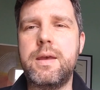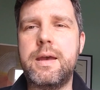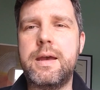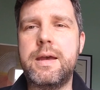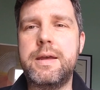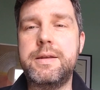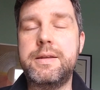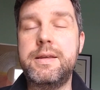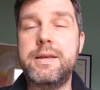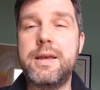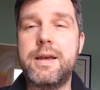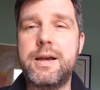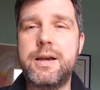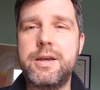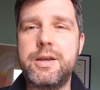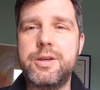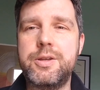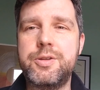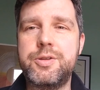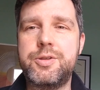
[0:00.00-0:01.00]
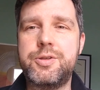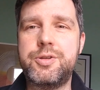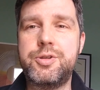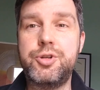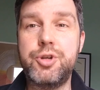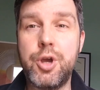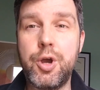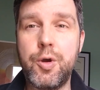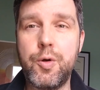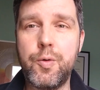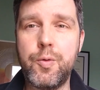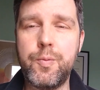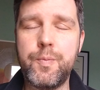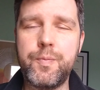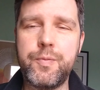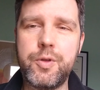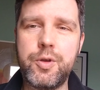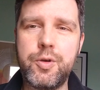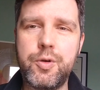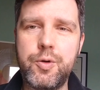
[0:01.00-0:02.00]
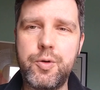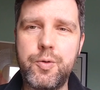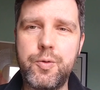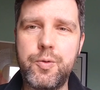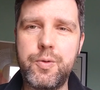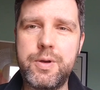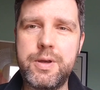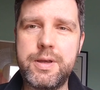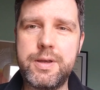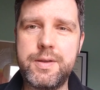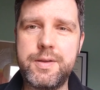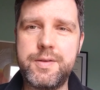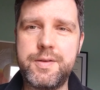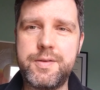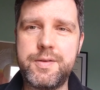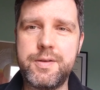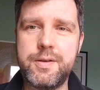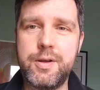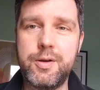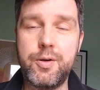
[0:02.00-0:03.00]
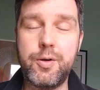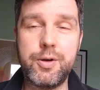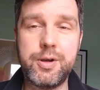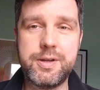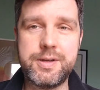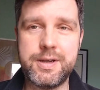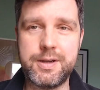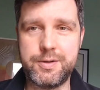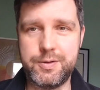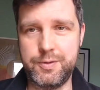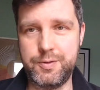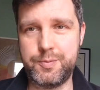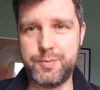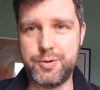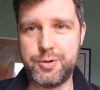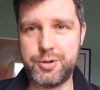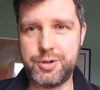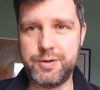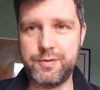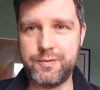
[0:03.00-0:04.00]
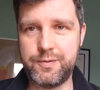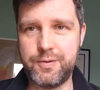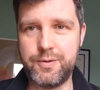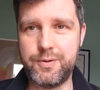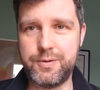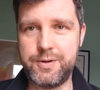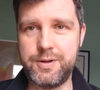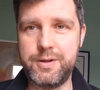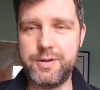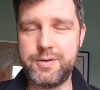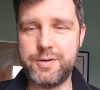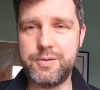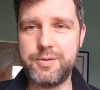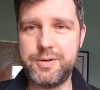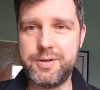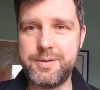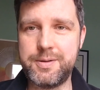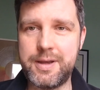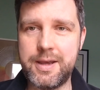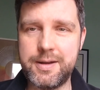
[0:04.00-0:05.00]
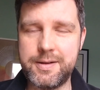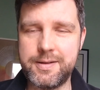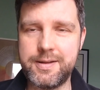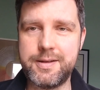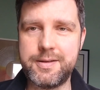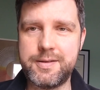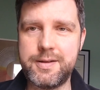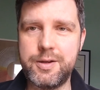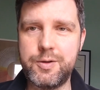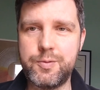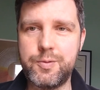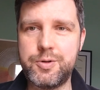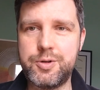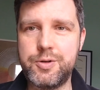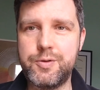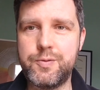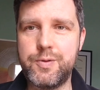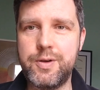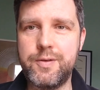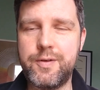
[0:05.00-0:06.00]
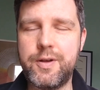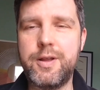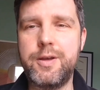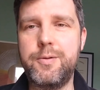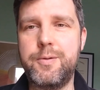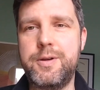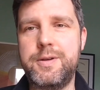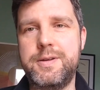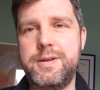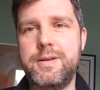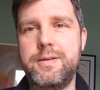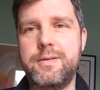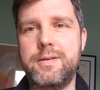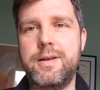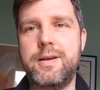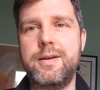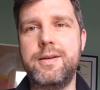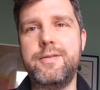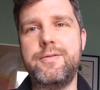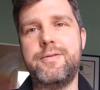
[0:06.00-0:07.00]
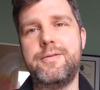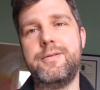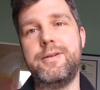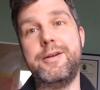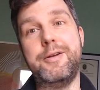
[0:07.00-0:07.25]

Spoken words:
And he hires Joan, who is an architect who's pushing 40, so she's getting to that stage where she's reevaluating life.